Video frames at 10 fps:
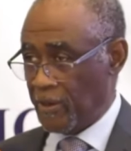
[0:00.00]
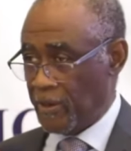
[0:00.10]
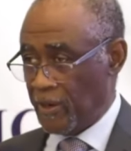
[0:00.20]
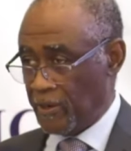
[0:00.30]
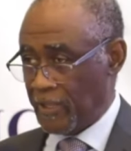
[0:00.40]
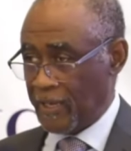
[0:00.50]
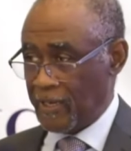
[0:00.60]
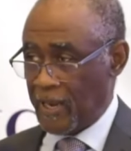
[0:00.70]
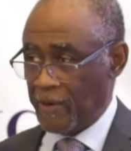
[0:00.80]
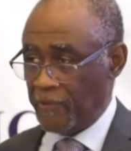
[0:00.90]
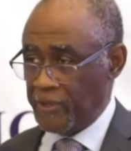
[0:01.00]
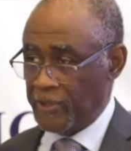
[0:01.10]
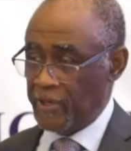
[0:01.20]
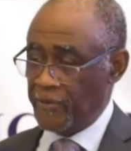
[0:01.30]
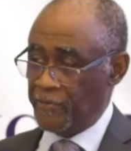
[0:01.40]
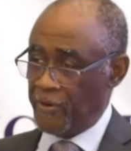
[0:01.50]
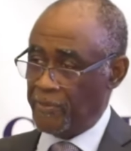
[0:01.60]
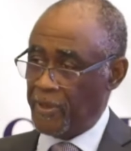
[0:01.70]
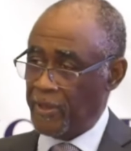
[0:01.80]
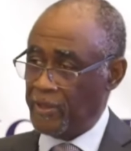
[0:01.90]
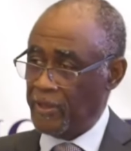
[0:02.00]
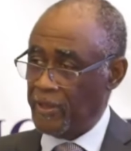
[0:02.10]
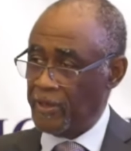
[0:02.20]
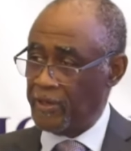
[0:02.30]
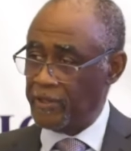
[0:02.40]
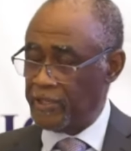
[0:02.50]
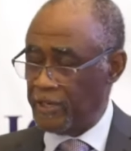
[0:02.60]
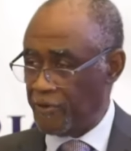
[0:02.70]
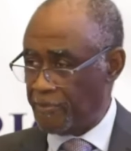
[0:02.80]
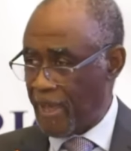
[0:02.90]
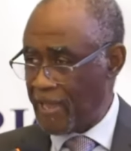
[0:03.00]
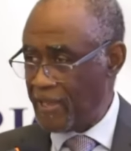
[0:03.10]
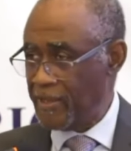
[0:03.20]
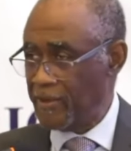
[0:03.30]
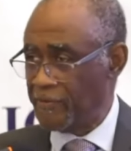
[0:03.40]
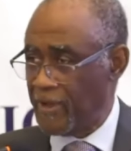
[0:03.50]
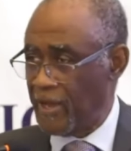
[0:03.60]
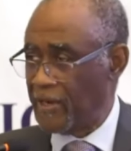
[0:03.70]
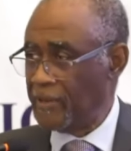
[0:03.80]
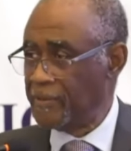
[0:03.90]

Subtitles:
along that line recently from the Central Bank of Ghana.